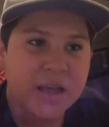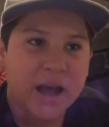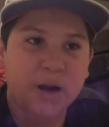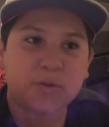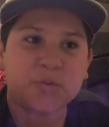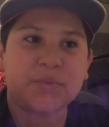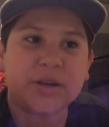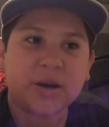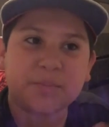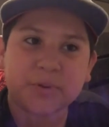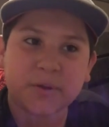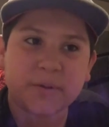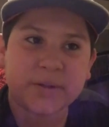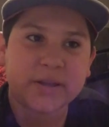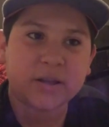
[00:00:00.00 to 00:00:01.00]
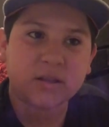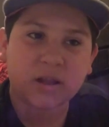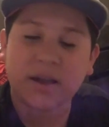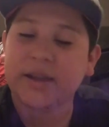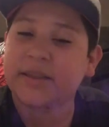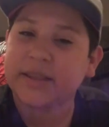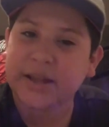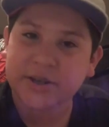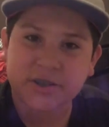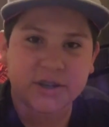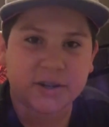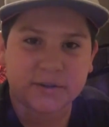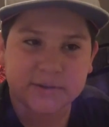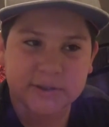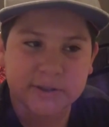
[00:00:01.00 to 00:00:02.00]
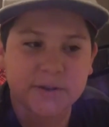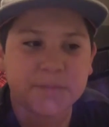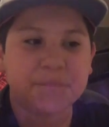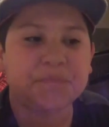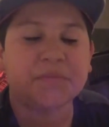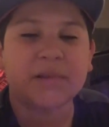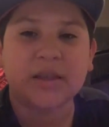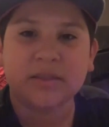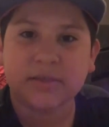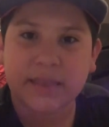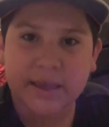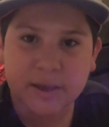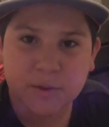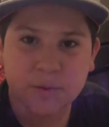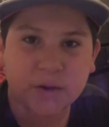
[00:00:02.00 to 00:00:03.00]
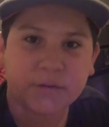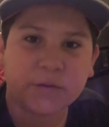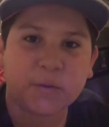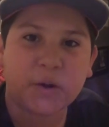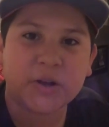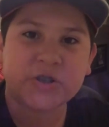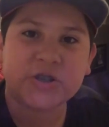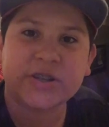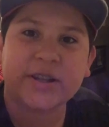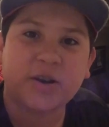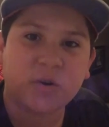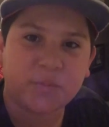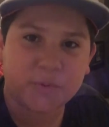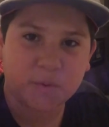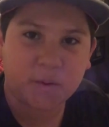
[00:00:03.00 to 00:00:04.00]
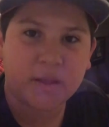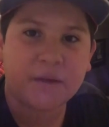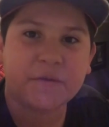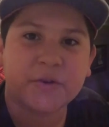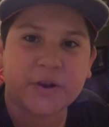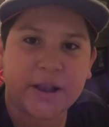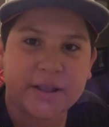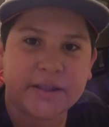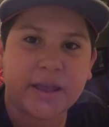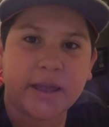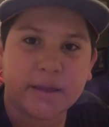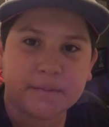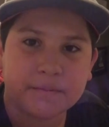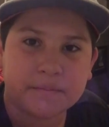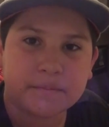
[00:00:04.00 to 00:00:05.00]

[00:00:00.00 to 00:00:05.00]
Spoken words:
I will be uploading a lot in that channel too. Thank you all for watching, and I hope you all have a great day.